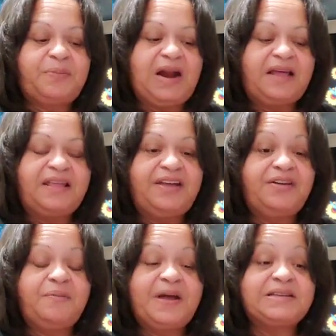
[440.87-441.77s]
but I think
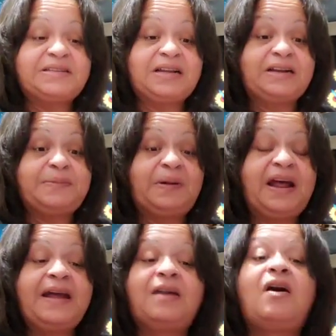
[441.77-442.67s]
you're basically
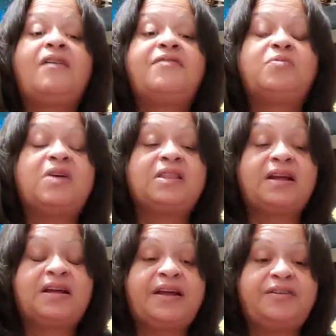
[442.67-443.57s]
playing off of what
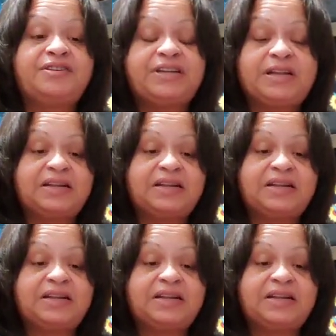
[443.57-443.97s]
the energy